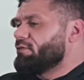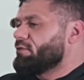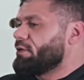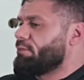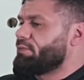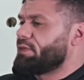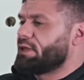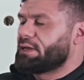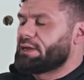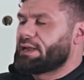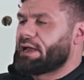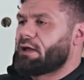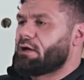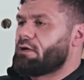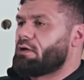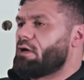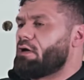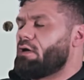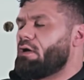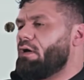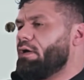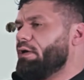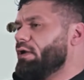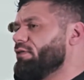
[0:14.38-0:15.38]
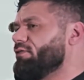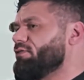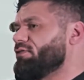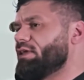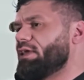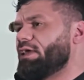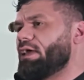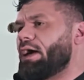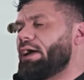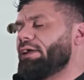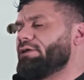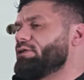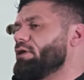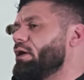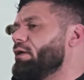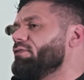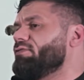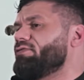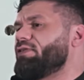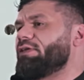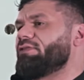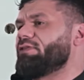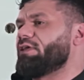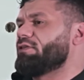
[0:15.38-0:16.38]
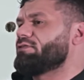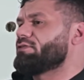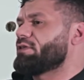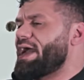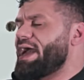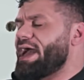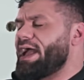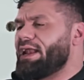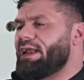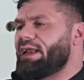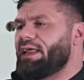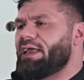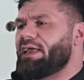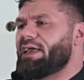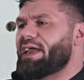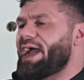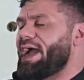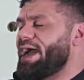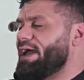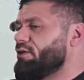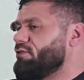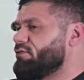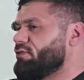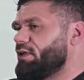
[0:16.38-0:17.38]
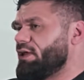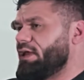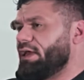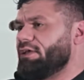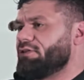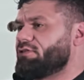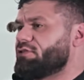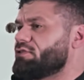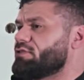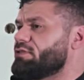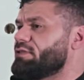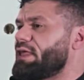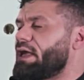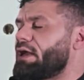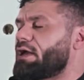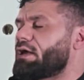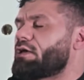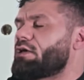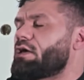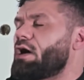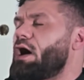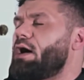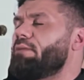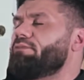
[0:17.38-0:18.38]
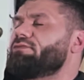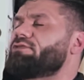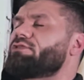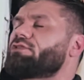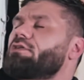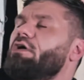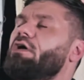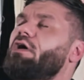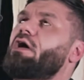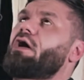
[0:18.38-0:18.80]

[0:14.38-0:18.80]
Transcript: something now, honestly, I don't think there's any anti-estrogen that comes